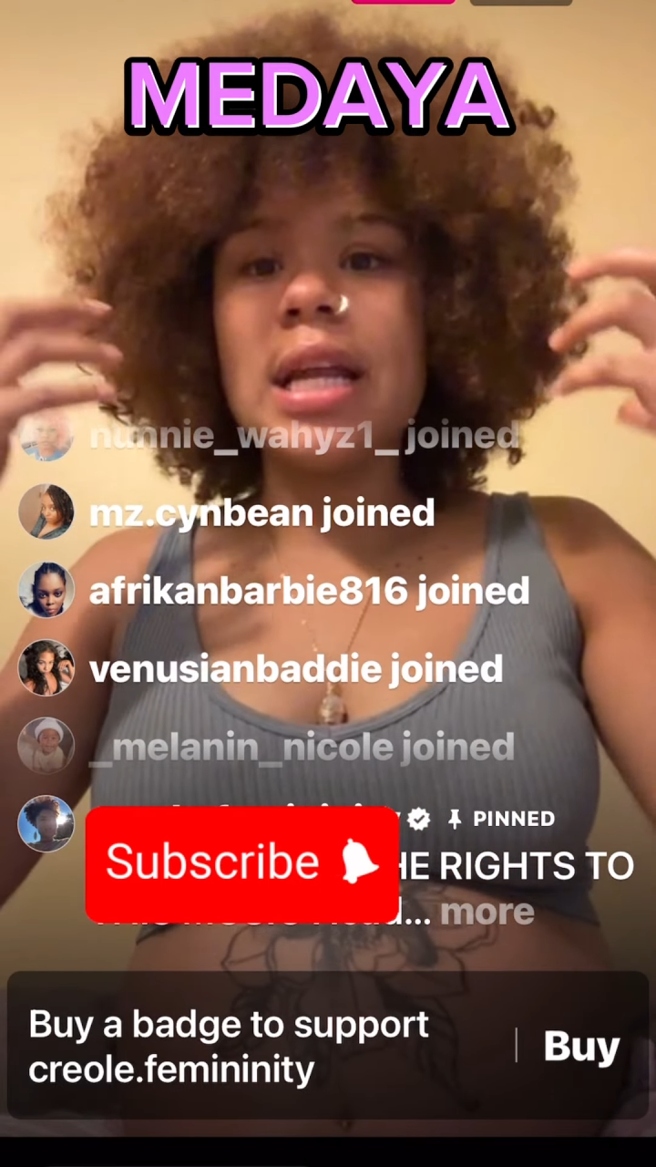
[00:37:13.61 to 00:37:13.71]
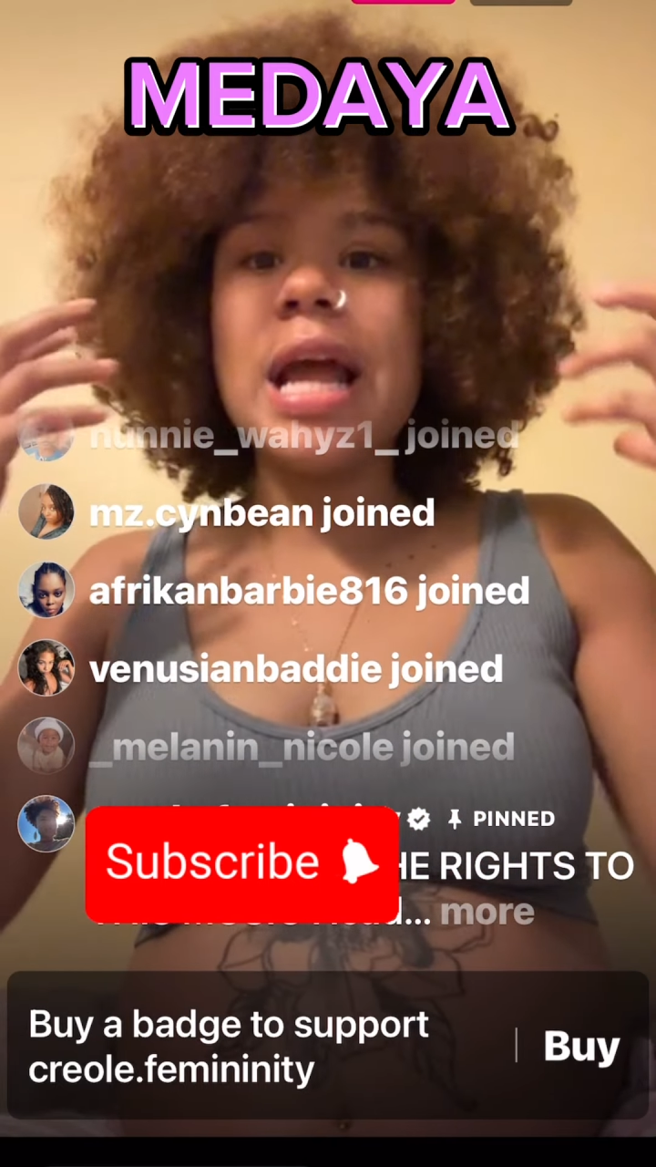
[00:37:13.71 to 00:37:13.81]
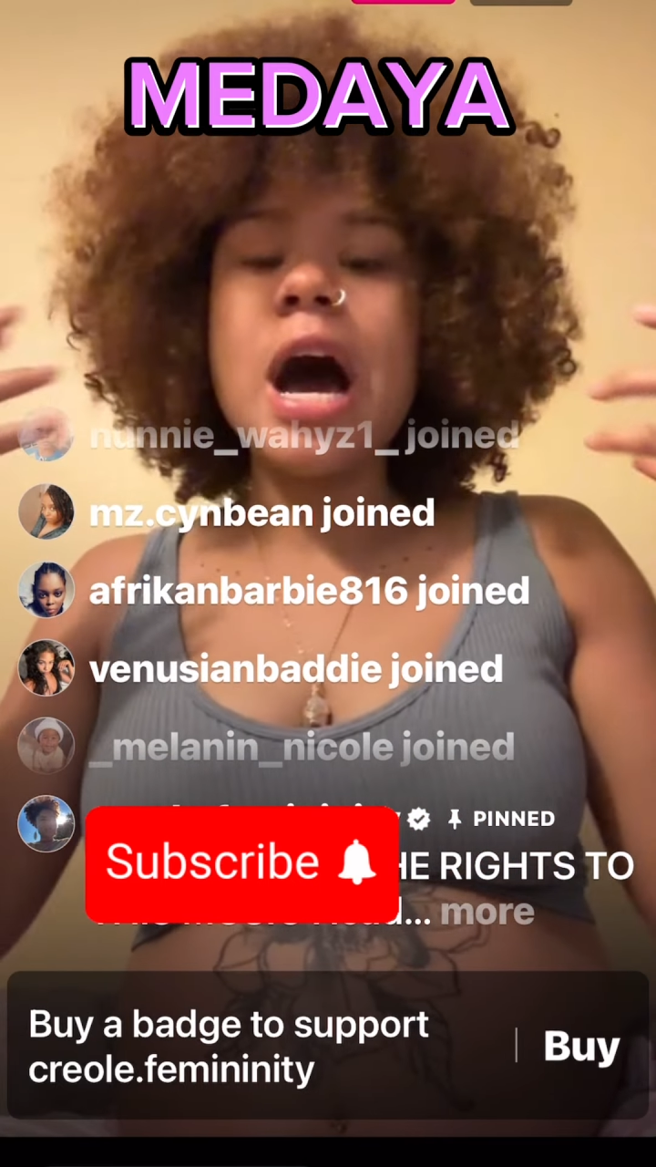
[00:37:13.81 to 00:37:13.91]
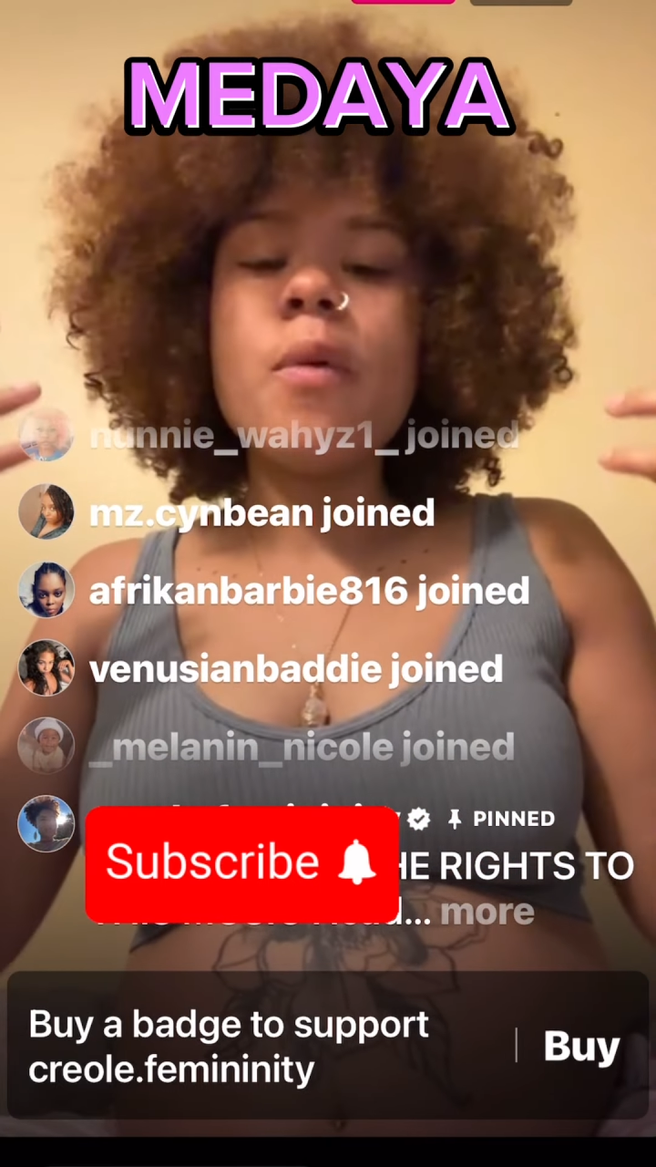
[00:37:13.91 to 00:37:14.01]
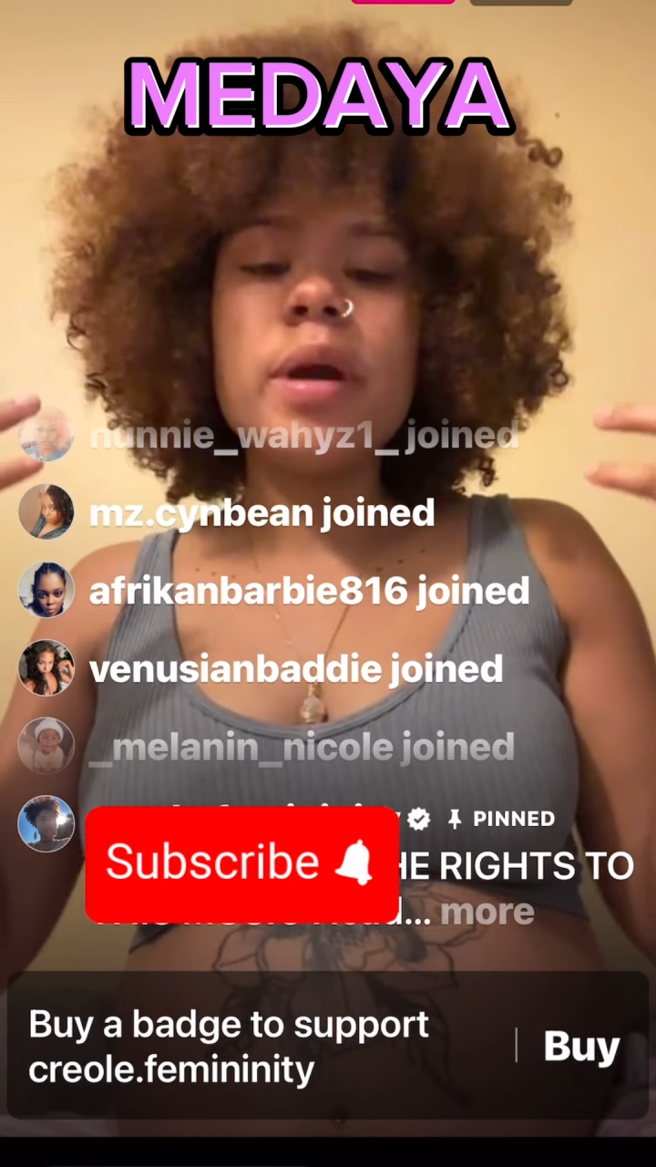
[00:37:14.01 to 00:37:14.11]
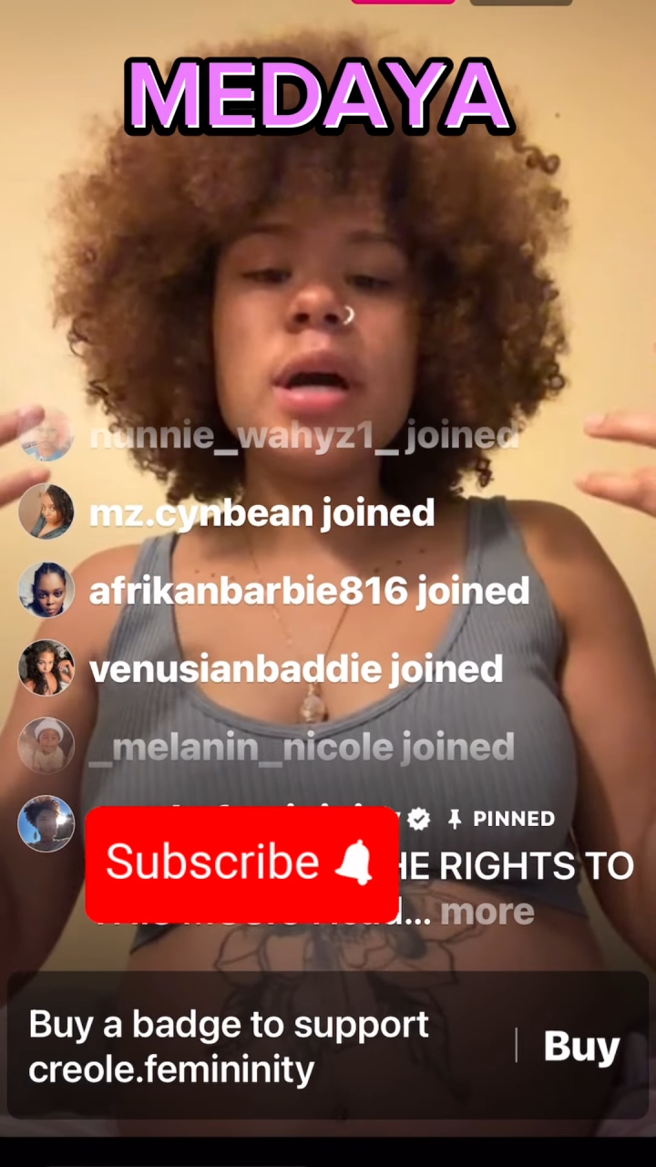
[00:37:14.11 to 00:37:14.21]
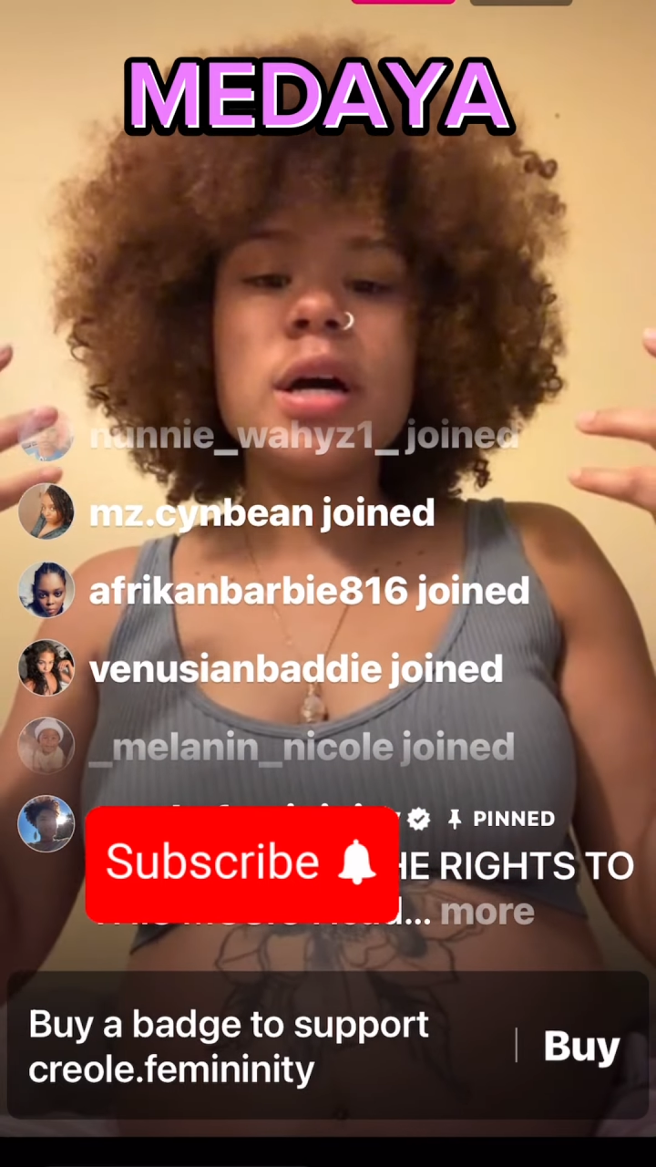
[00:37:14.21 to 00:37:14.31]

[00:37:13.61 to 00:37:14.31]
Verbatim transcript: allowing